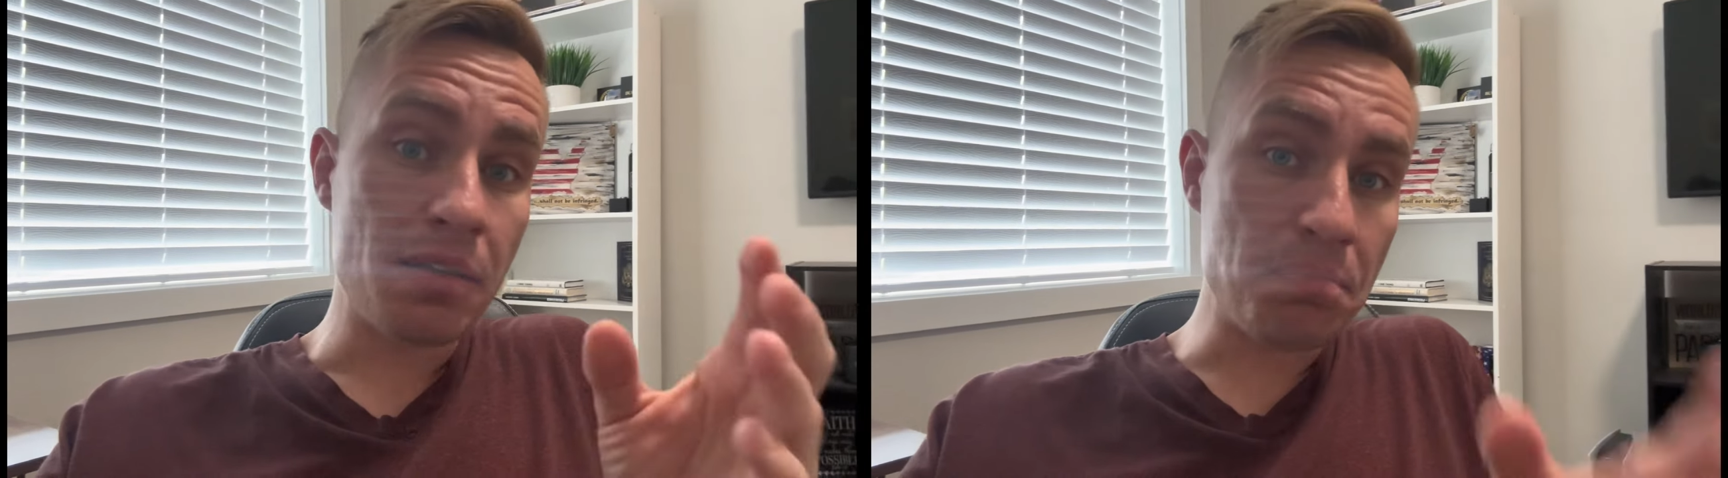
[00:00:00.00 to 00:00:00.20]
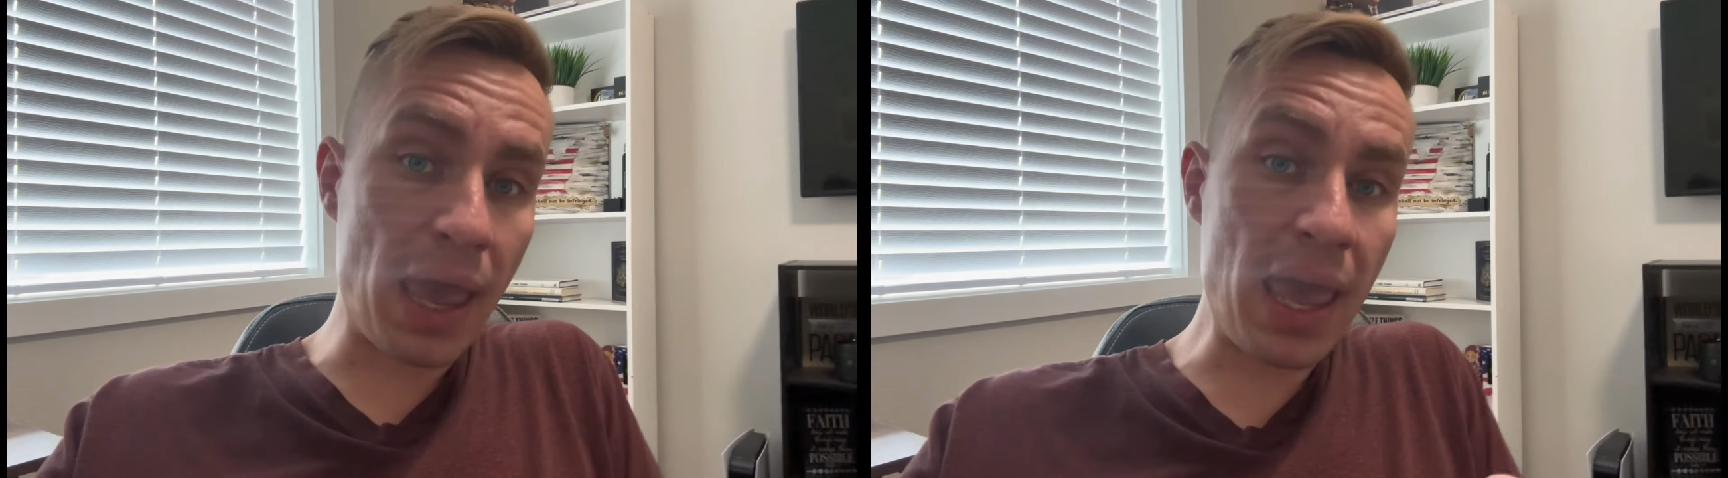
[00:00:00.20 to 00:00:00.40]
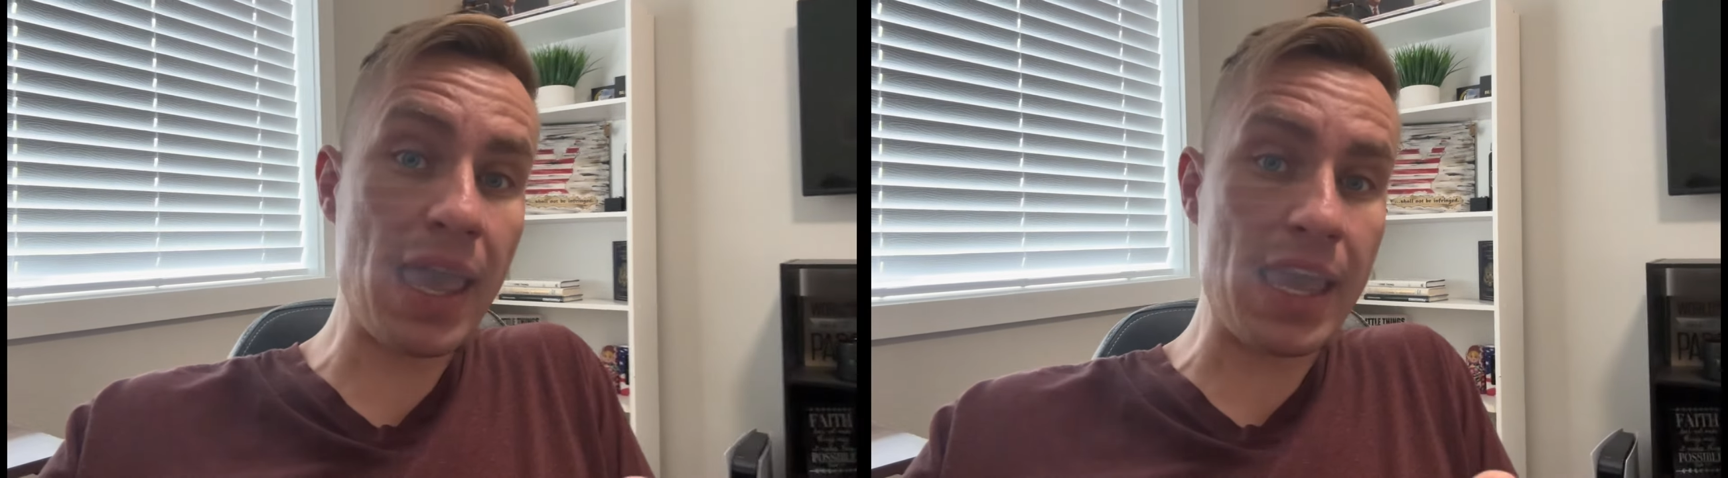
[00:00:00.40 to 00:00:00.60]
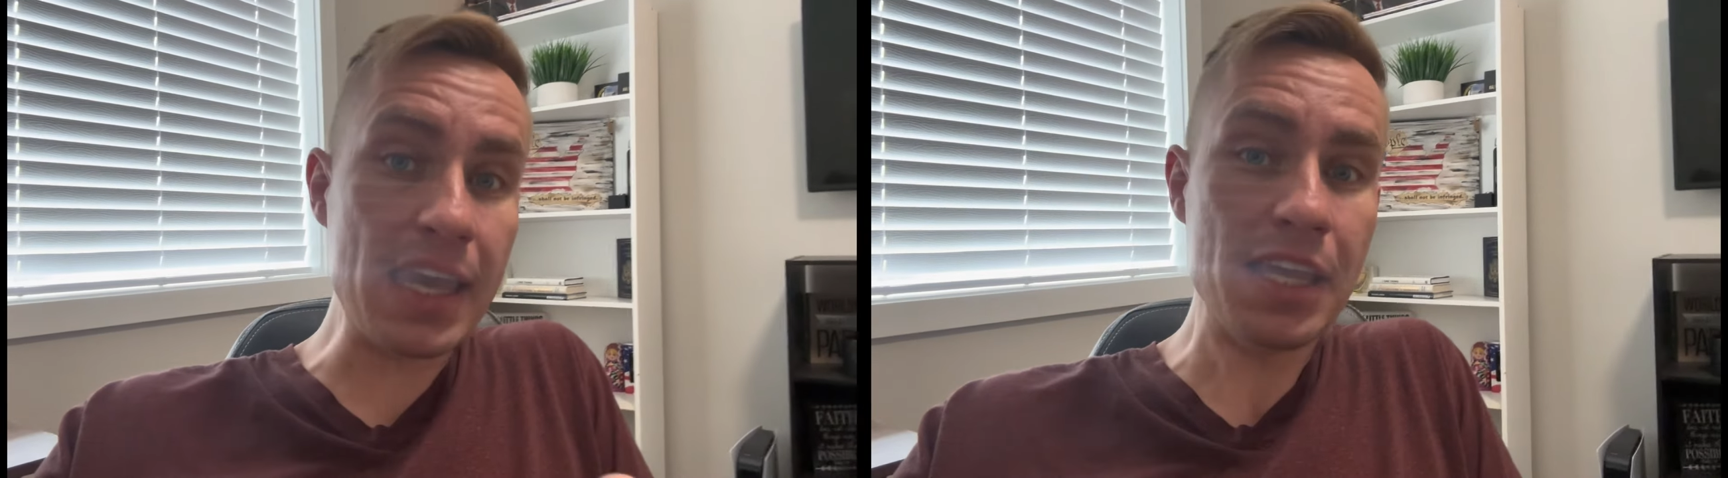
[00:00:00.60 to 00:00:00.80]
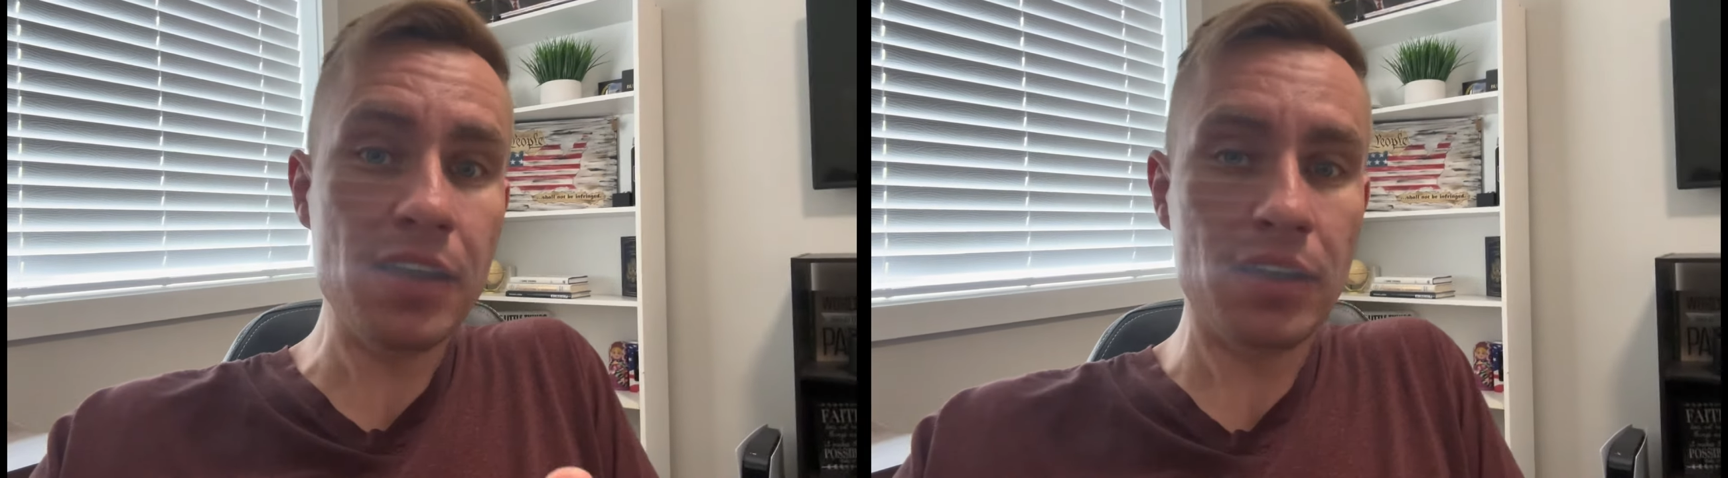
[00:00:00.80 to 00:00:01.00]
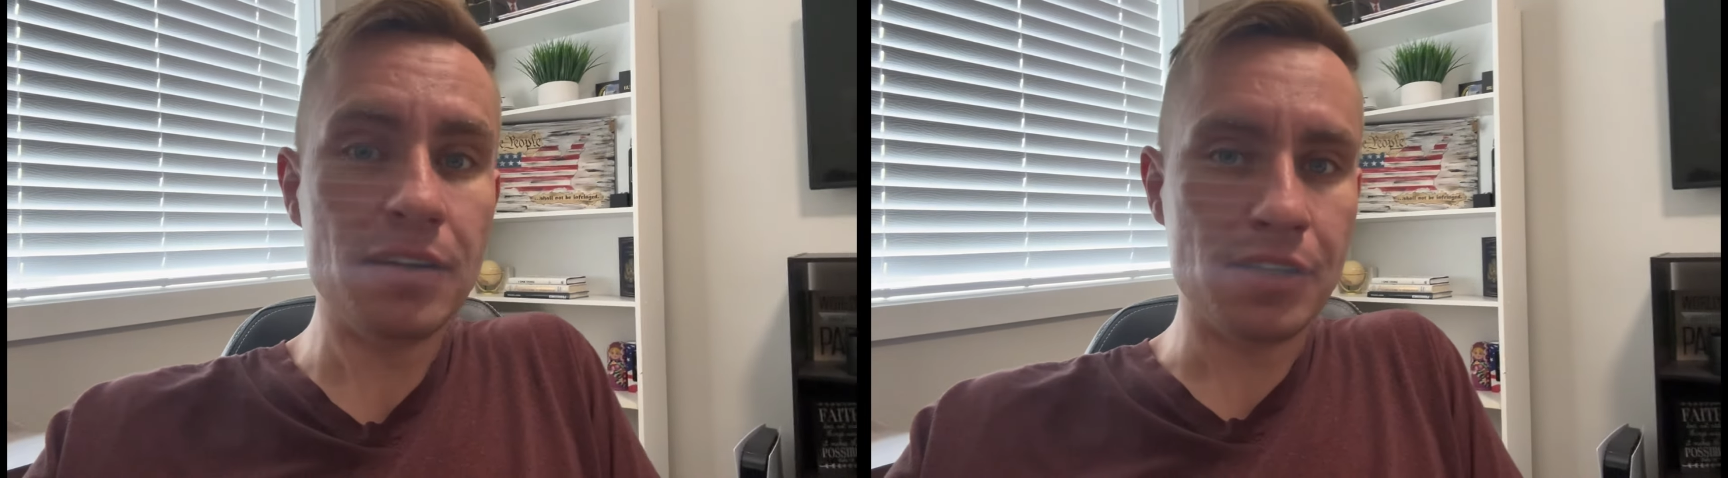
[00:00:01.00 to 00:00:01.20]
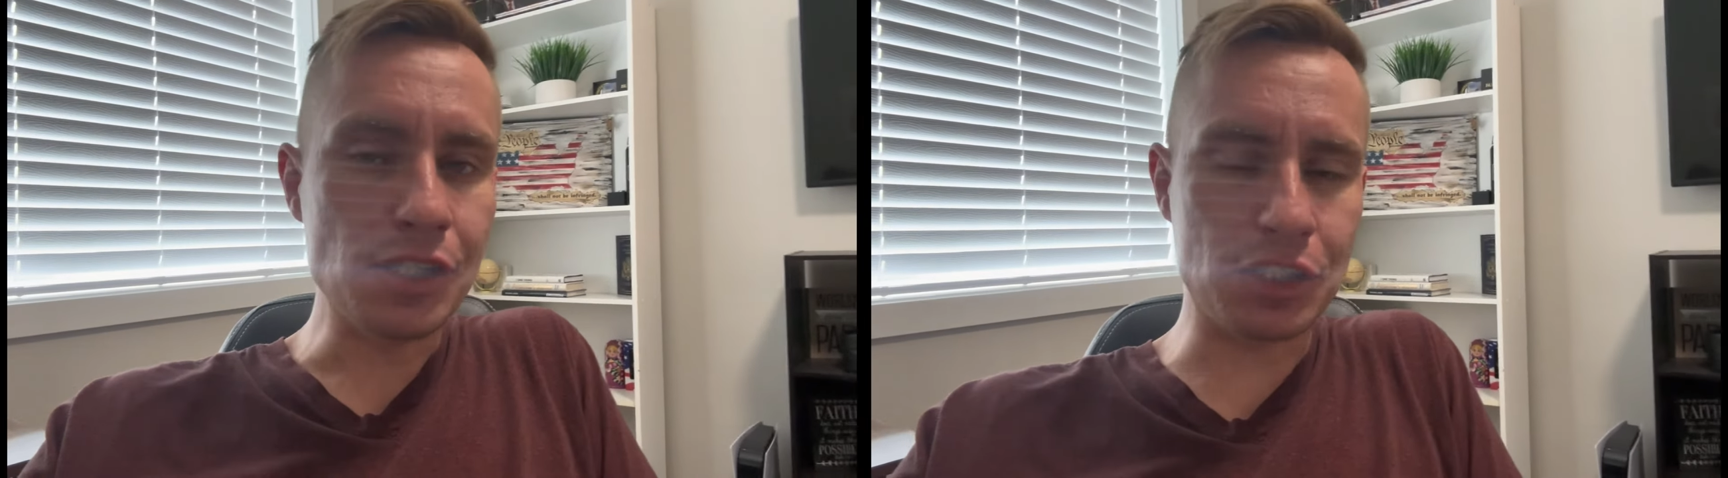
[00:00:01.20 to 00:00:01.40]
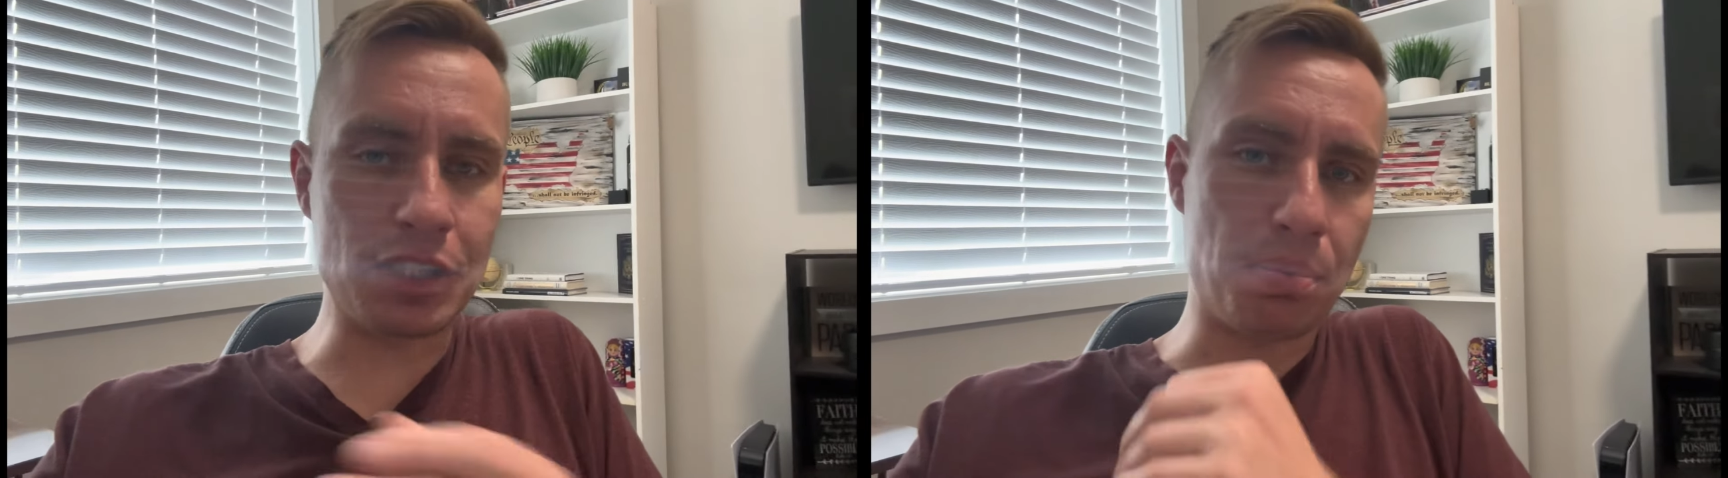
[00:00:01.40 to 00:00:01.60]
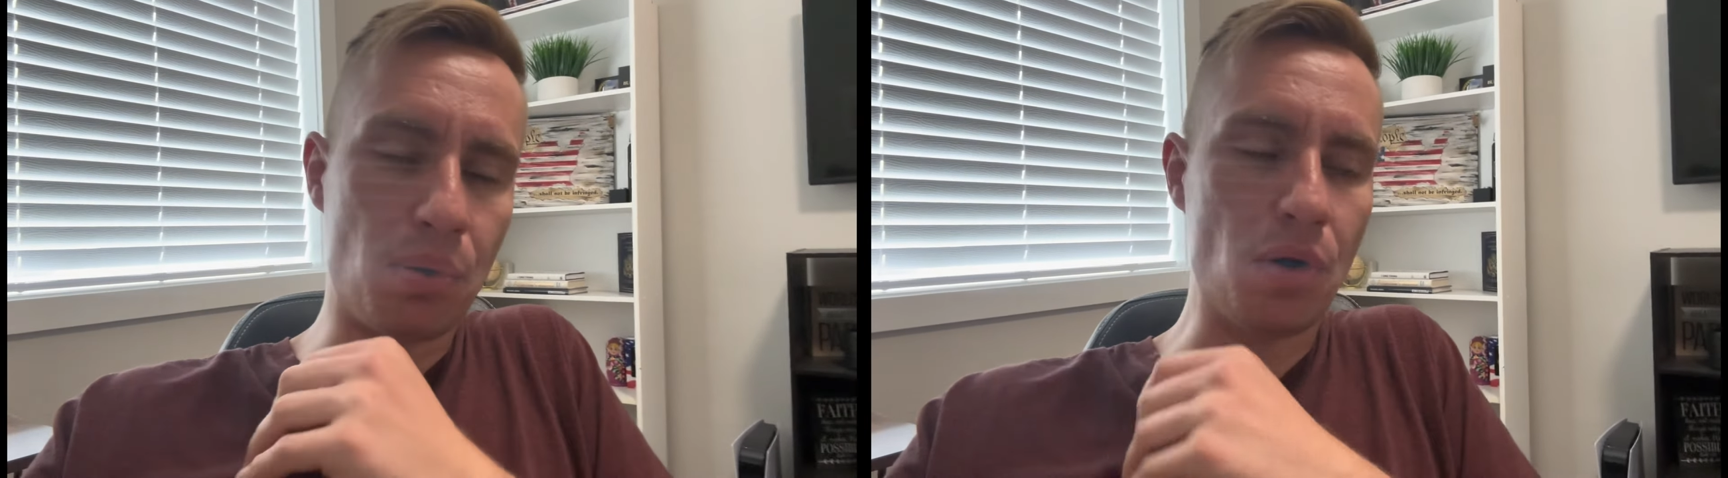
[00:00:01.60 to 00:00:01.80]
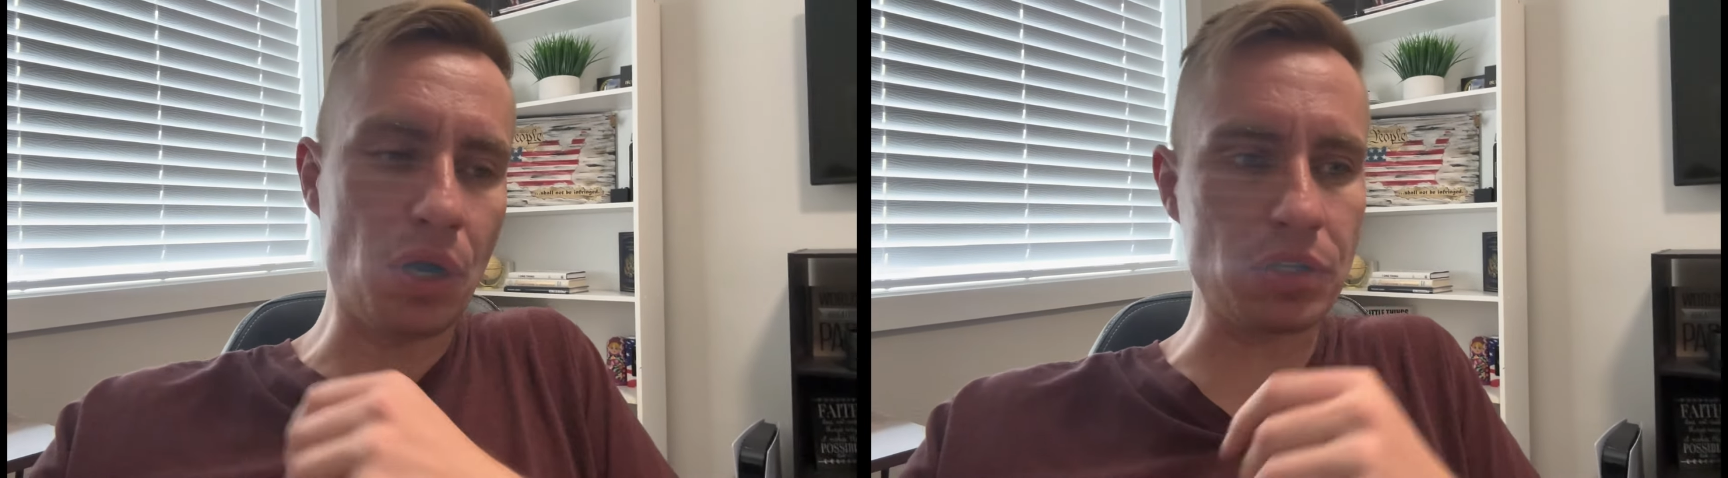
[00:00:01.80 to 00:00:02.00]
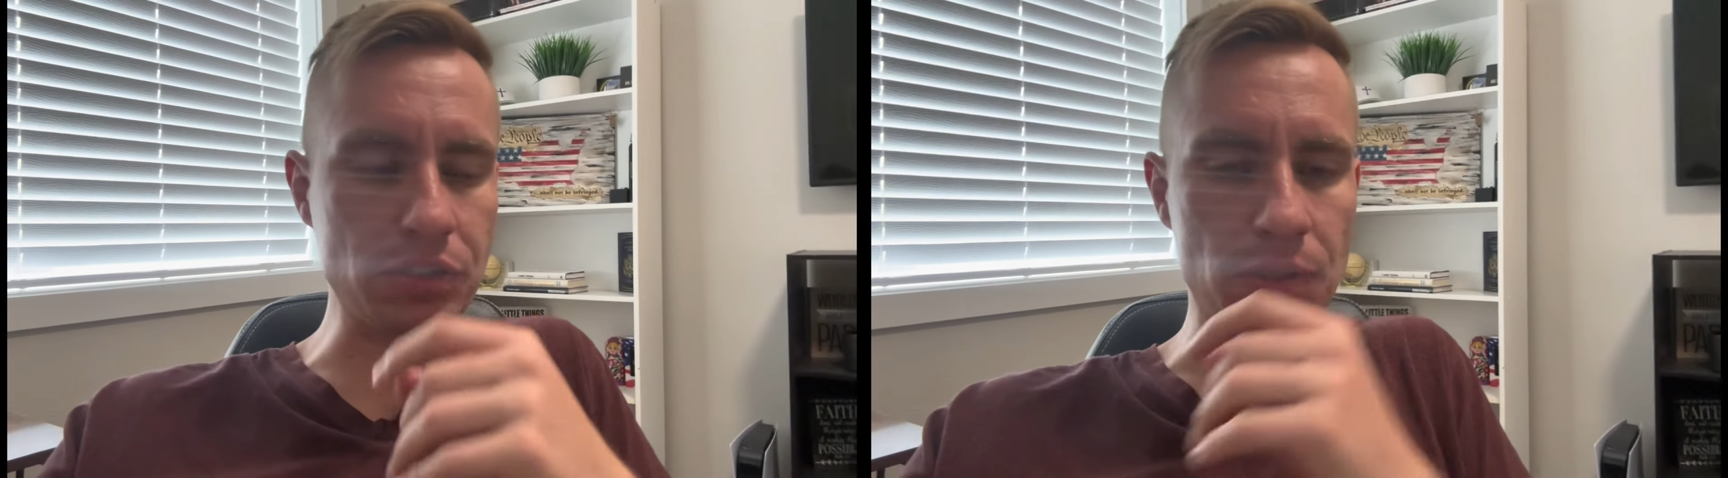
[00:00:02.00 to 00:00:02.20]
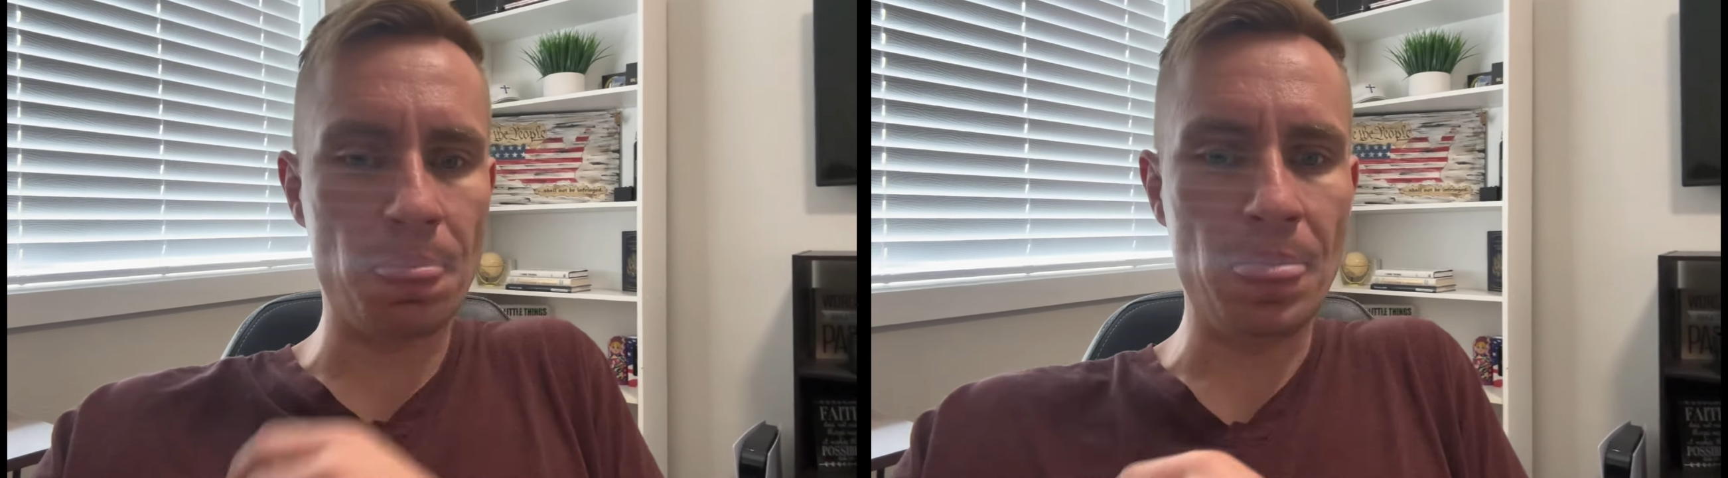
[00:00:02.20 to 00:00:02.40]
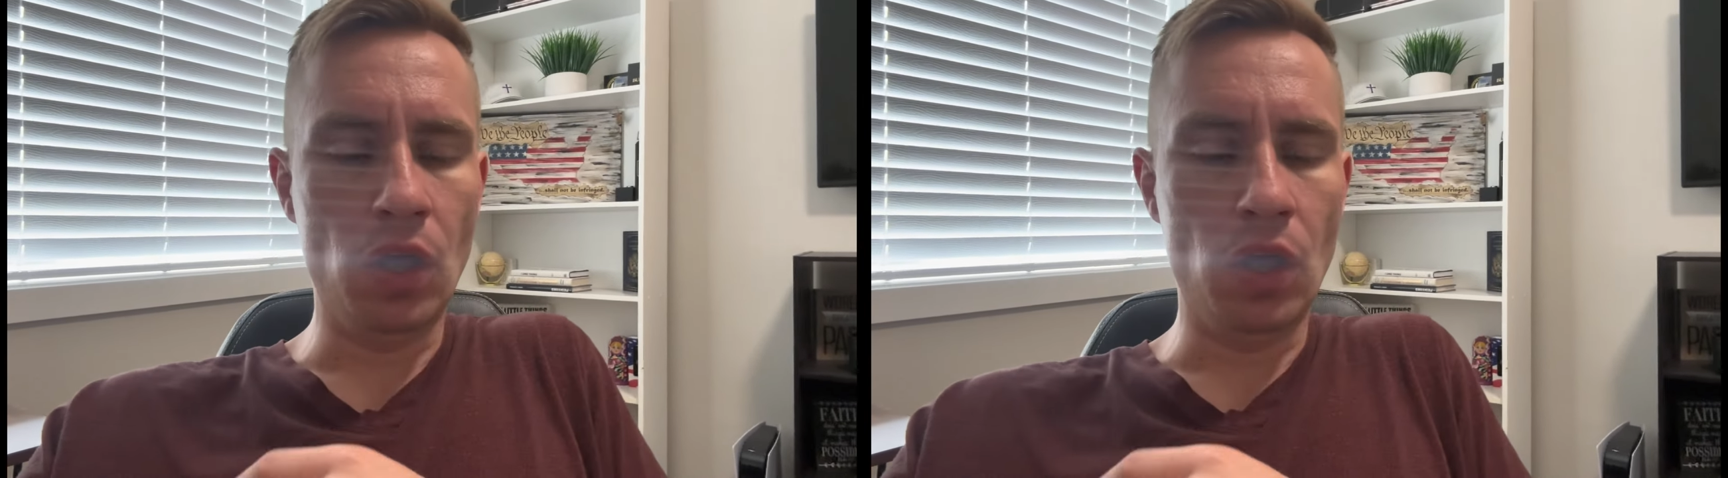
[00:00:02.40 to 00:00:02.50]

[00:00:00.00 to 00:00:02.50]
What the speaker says: paid supporters.